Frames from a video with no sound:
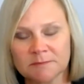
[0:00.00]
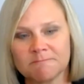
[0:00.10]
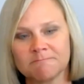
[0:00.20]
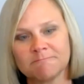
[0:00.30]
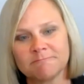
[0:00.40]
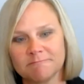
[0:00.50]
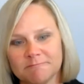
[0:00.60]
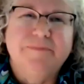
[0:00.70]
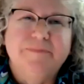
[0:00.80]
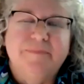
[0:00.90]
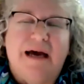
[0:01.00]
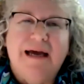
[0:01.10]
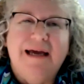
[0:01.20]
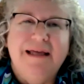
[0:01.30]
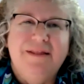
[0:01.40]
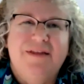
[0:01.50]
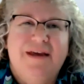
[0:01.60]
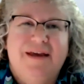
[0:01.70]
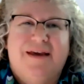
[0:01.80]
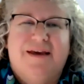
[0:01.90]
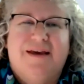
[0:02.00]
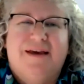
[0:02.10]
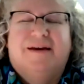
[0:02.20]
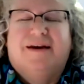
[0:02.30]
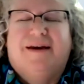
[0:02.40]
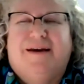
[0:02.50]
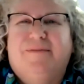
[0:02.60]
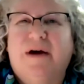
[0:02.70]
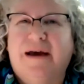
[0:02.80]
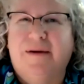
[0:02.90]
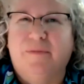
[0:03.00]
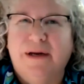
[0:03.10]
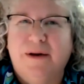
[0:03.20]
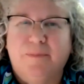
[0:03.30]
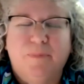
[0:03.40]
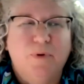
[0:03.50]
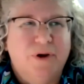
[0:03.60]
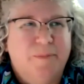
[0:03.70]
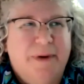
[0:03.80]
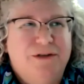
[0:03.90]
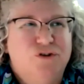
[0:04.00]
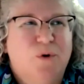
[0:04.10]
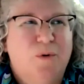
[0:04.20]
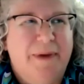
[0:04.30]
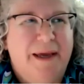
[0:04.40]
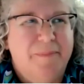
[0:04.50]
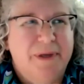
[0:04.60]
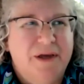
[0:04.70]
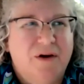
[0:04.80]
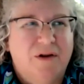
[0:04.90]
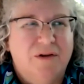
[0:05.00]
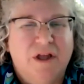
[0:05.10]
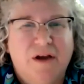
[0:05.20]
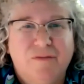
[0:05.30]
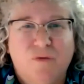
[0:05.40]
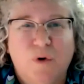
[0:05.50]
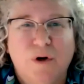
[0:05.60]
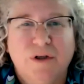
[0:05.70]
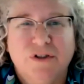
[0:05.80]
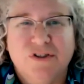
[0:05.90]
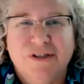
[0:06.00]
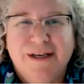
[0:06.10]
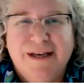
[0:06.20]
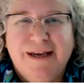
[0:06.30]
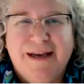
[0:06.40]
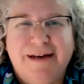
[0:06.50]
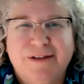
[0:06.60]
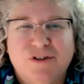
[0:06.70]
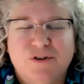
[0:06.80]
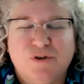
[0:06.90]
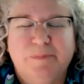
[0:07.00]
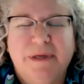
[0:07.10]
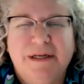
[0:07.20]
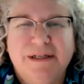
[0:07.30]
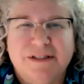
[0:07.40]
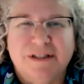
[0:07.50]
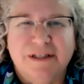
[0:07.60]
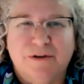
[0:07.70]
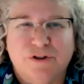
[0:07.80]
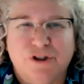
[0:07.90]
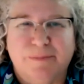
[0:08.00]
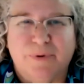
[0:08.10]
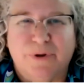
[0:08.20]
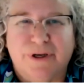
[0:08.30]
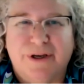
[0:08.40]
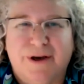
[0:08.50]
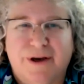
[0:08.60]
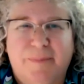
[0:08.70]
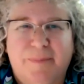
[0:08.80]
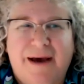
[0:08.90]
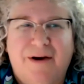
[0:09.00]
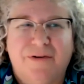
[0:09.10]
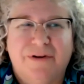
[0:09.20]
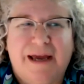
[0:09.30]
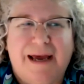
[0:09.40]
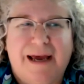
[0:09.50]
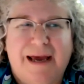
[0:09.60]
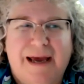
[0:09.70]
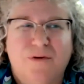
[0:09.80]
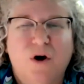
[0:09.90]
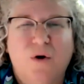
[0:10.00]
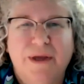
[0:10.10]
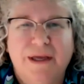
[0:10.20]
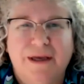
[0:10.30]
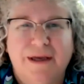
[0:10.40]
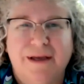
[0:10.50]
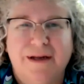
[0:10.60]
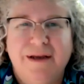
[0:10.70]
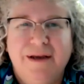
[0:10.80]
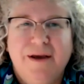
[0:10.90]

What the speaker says: I think I read a book by Joel Manby called Love Works, and it's a tremendous leadership book about how going in,